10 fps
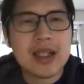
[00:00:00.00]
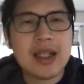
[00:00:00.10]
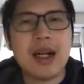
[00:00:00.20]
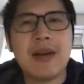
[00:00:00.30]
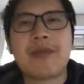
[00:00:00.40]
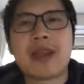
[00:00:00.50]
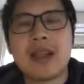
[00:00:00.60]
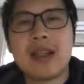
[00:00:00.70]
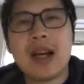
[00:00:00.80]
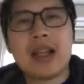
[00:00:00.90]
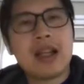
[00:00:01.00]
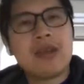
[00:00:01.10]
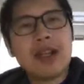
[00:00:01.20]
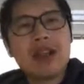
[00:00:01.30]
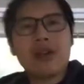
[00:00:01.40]
The
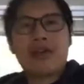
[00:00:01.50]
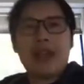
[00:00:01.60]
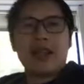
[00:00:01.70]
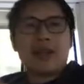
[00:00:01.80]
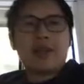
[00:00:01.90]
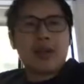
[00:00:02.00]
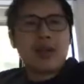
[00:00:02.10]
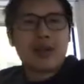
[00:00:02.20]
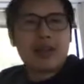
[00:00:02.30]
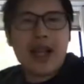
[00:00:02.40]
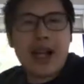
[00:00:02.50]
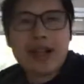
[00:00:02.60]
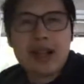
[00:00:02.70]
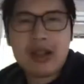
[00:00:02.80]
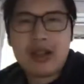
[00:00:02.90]
advantage of this approach is
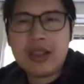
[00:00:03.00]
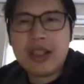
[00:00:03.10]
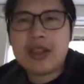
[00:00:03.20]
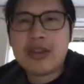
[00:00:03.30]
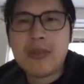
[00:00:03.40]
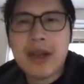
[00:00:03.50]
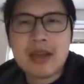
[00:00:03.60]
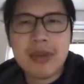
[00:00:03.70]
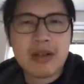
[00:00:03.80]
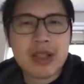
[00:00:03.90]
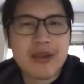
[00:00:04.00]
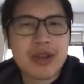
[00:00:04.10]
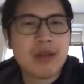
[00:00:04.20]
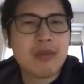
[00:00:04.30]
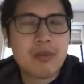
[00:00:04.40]
actually, tree-based model
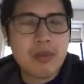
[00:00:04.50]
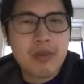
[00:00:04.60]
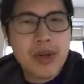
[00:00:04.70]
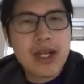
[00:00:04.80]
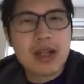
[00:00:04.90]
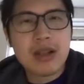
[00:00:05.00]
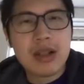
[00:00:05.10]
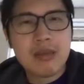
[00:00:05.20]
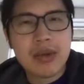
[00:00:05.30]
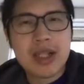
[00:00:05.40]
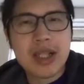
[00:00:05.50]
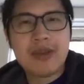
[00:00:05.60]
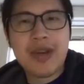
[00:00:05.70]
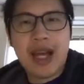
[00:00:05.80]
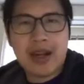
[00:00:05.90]
gives you pretty good
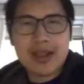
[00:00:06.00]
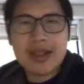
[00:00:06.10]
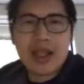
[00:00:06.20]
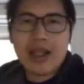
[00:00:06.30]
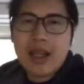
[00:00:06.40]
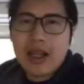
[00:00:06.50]
predictive accuracy.